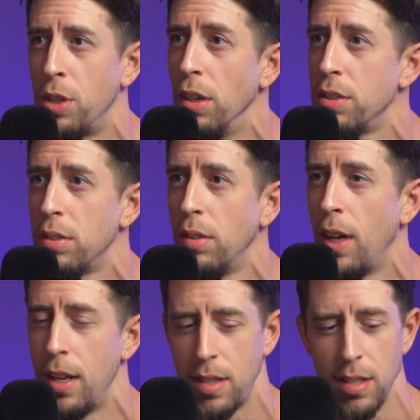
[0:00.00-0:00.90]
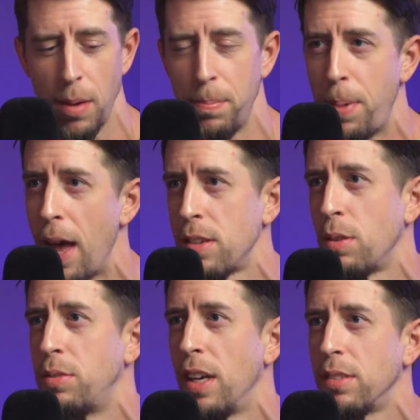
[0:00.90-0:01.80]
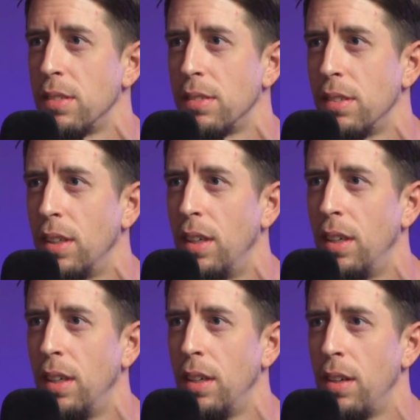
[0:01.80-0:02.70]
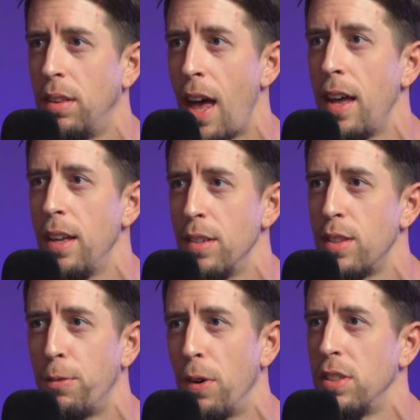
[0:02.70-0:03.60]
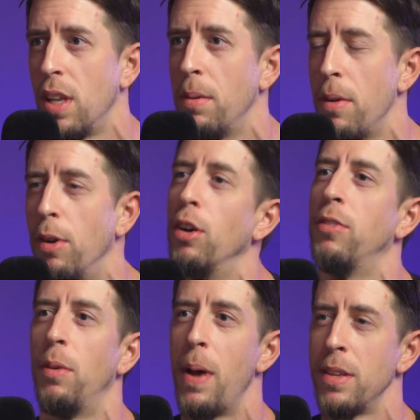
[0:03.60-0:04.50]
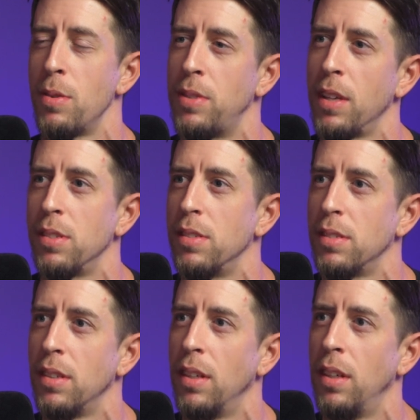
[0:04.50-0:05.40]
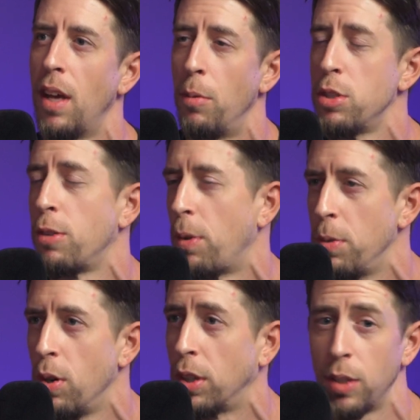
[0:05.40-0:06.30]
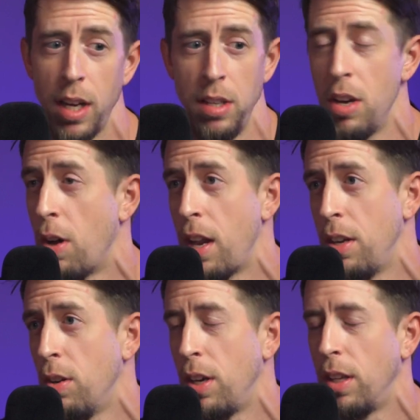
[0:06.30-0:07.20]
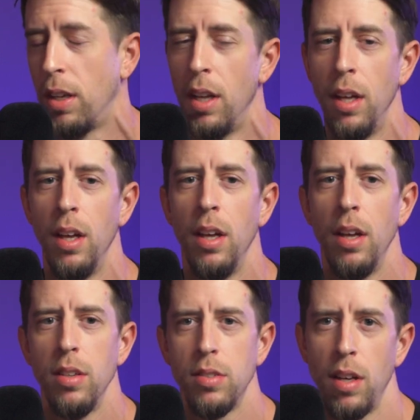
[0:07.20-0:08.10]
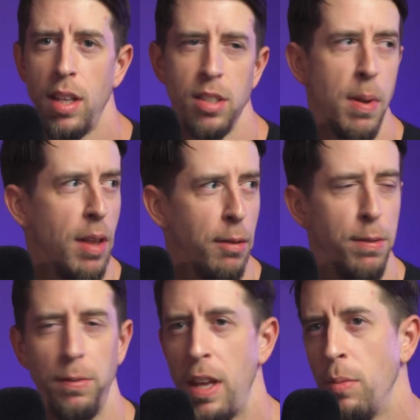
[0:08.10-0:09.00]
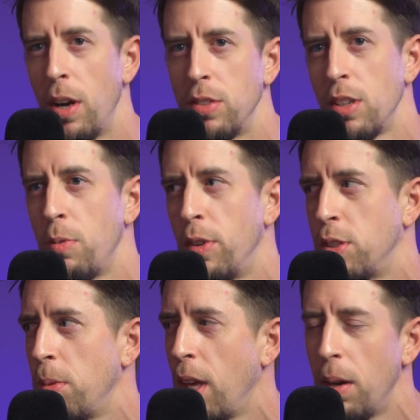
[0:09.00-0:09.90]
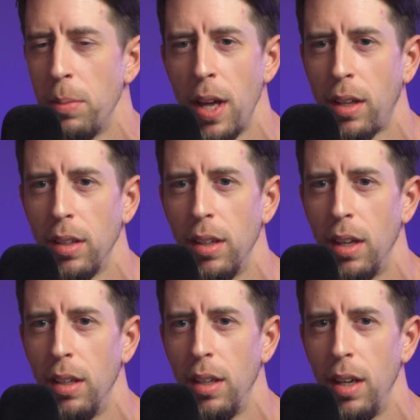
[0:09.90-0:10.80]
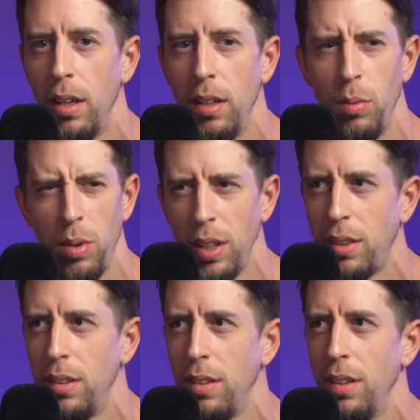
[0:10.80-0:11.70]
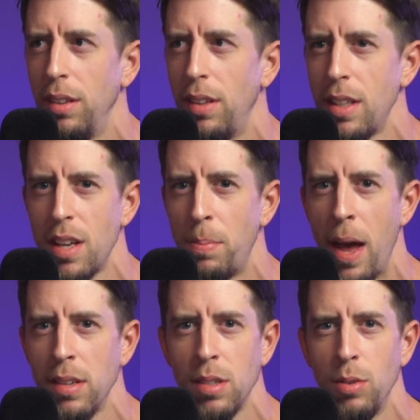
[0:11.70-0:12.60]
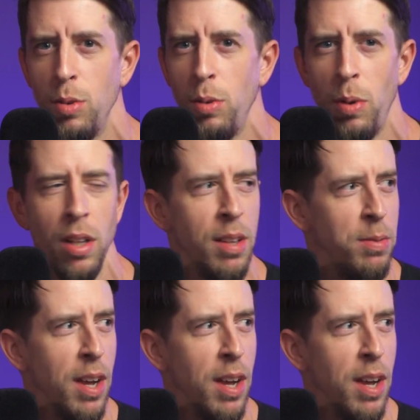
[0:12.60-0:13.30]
church, and it says El Paso, Texas. That is the first time I ever heard of El Paso, Texas. I'm originally from New York, so I didn't know anything. So I think I was maybe like 15 when I saw this movie or something, and I'm like, what? That's El Paso? Who would want to live